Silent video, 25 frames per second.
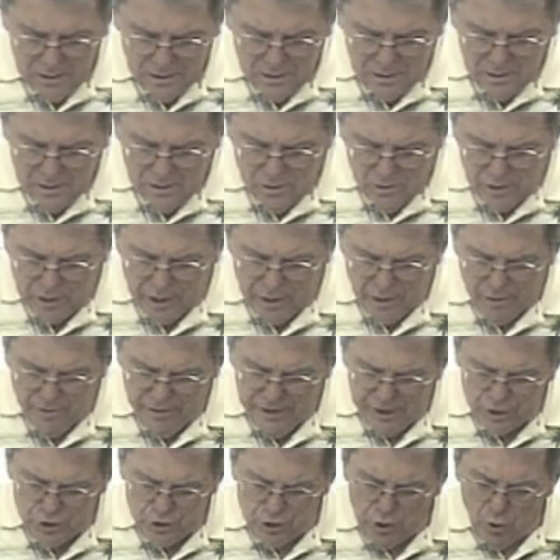Look here.
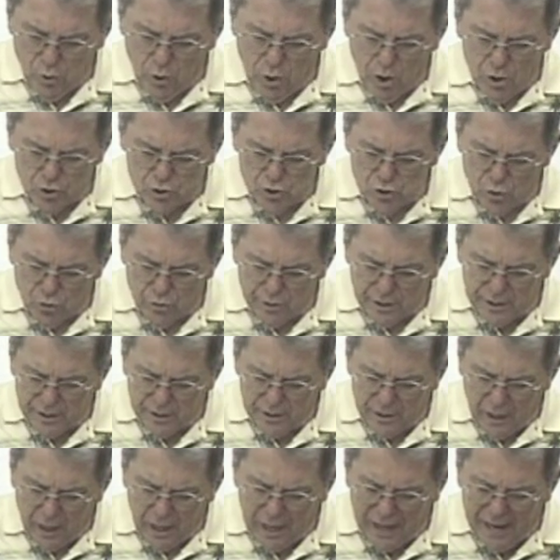This know also that in
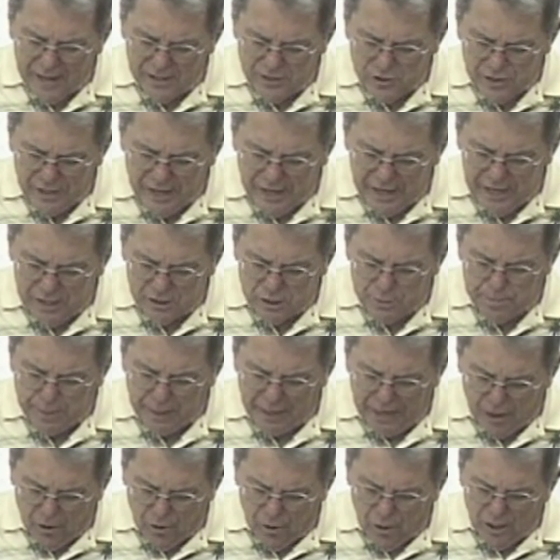the last days
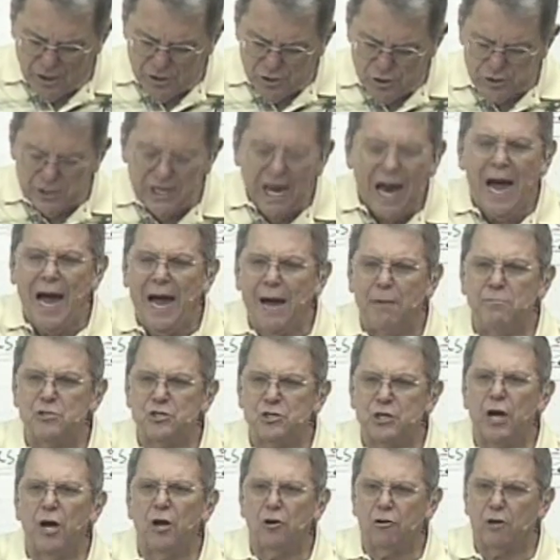perilous times
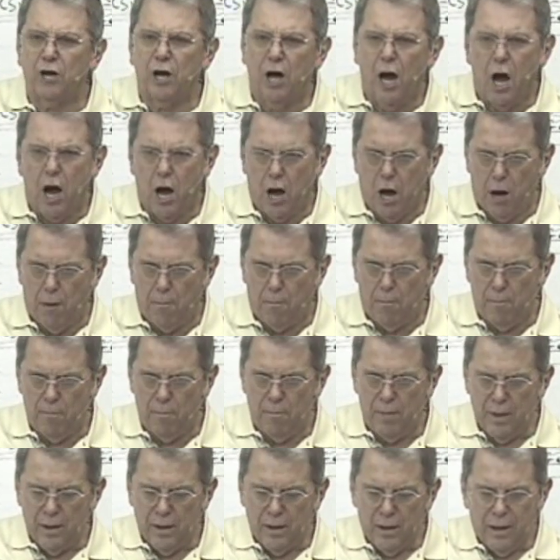shall come.
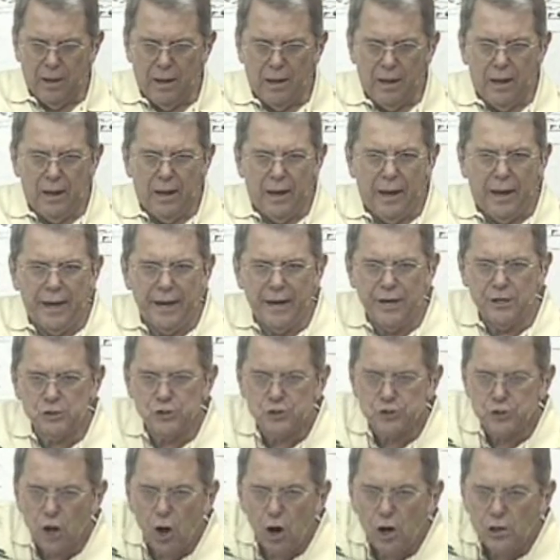And it
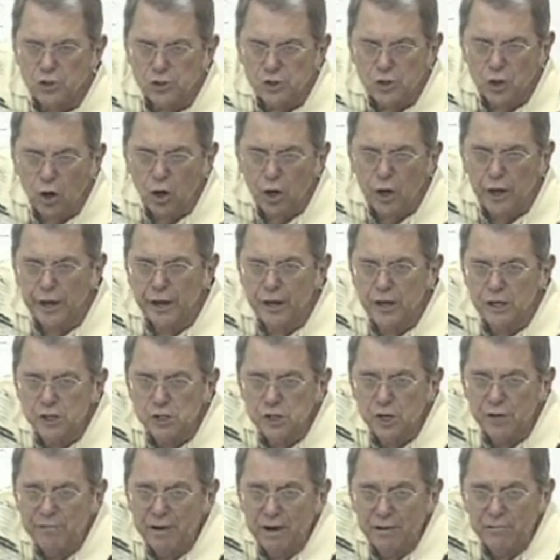starts a
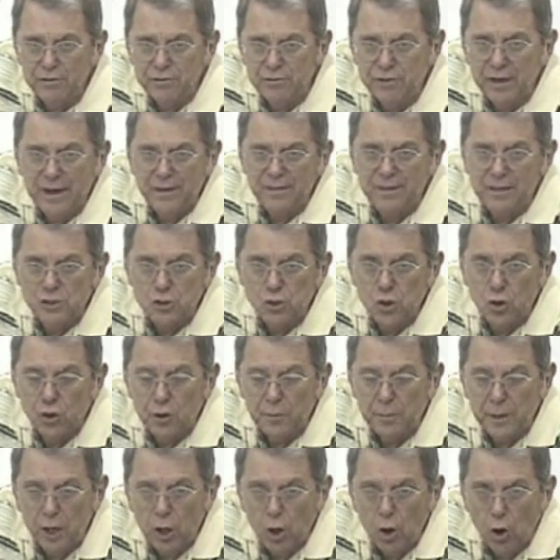list of everything that's going
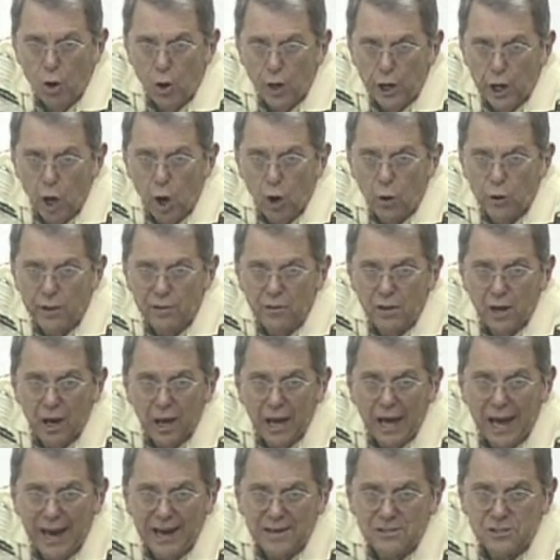to be going on in the
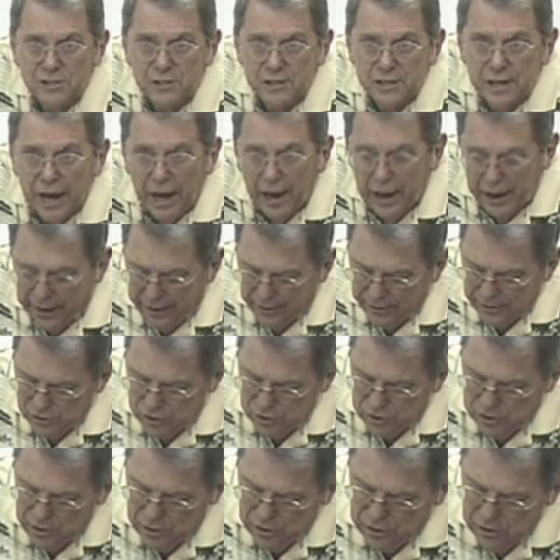last
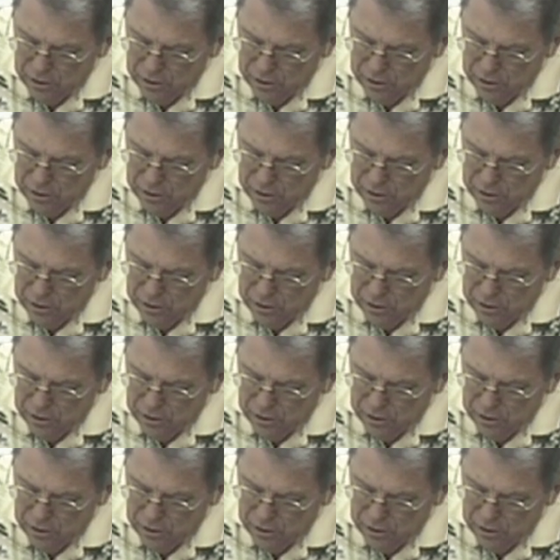days.